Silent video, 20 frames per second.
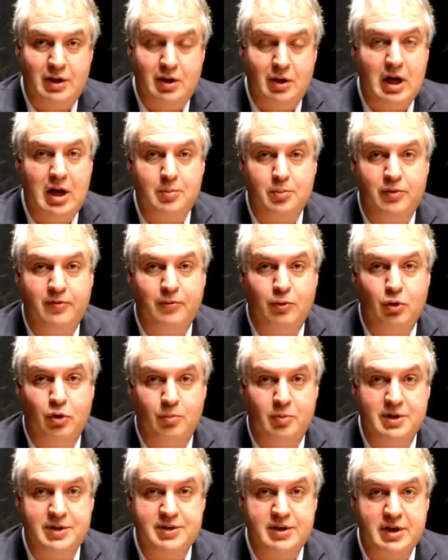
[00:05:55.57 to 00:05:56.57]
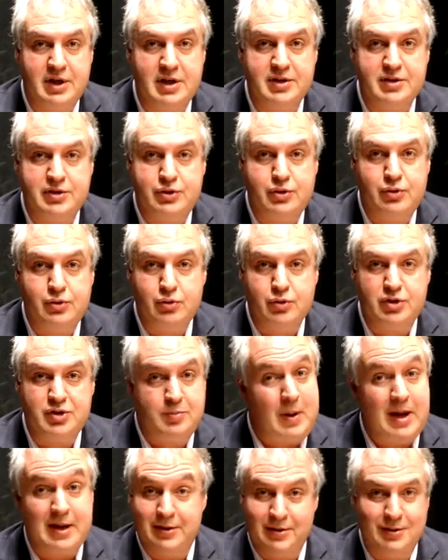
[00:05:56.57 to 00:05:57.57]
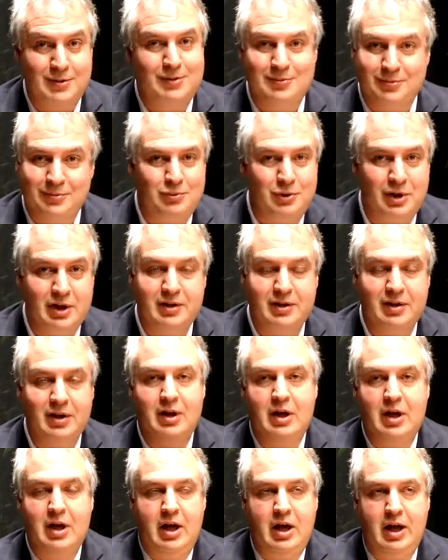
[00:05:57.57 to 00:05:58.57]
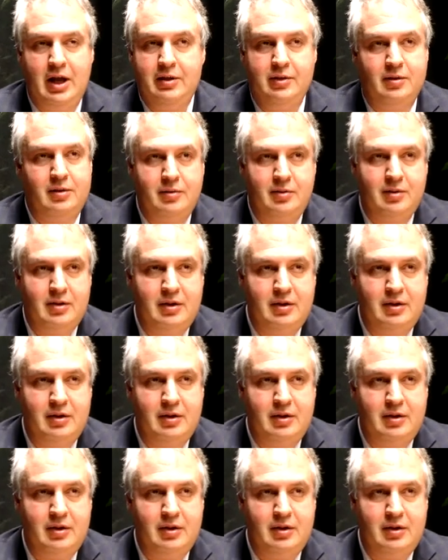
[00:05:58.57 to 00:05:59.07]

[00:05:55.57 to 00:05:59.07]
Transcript: high performance is to spend, right? And